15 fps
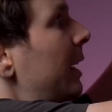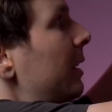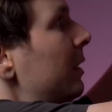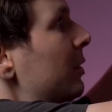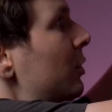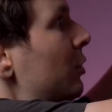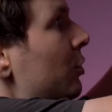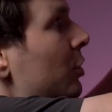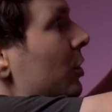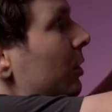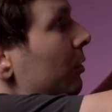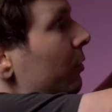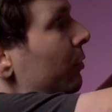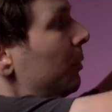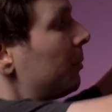else to
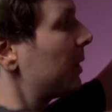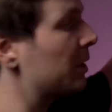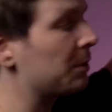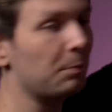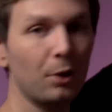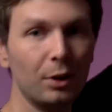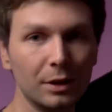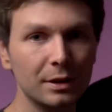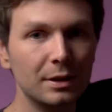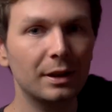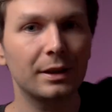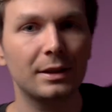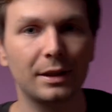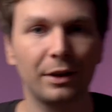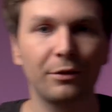show from this Berlinsides.